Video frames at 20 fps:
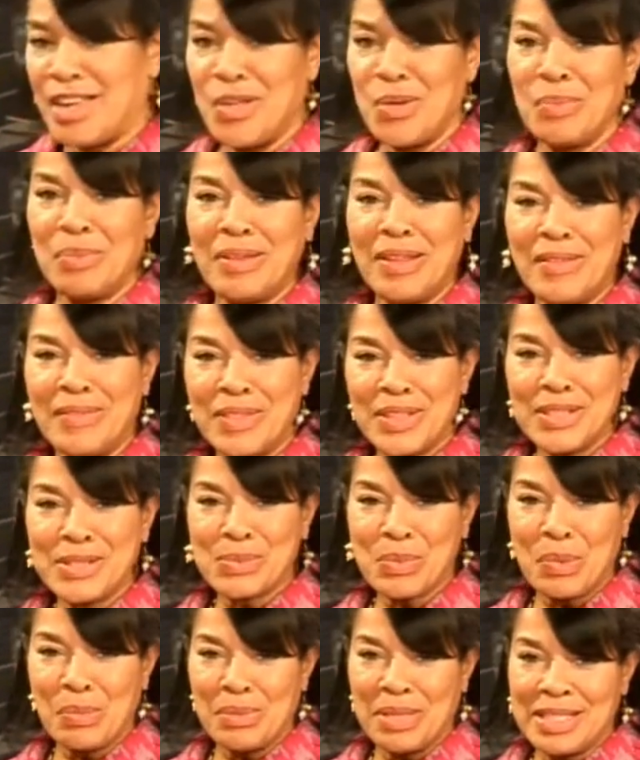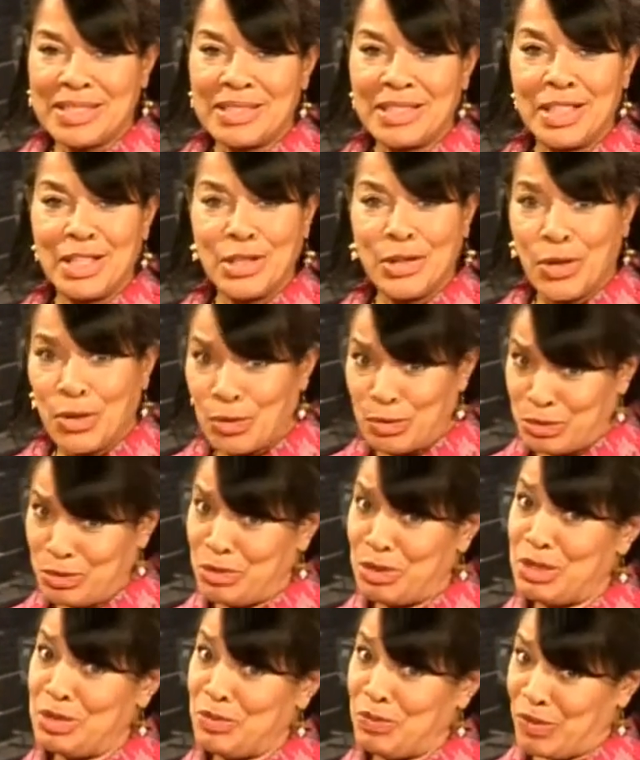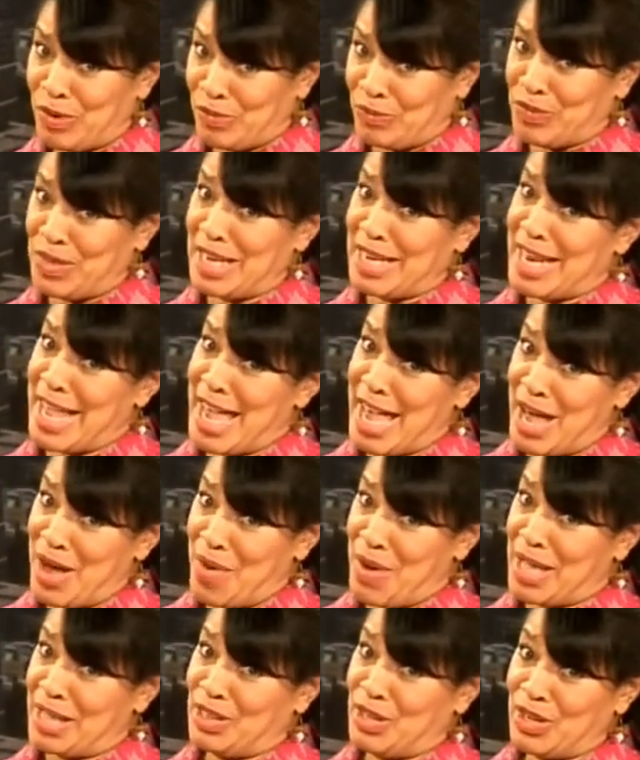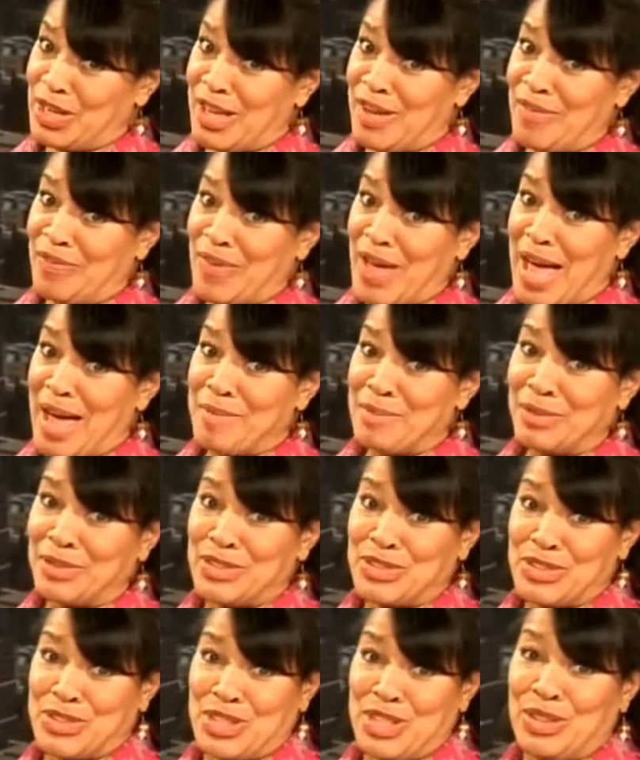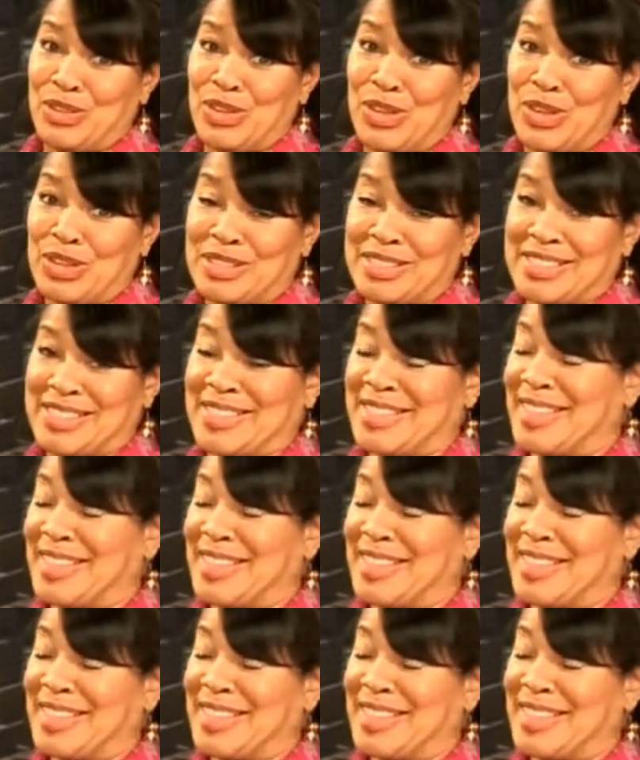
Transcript: And can you believe this woman is a little older than 50 now? And look how fabulous she looks.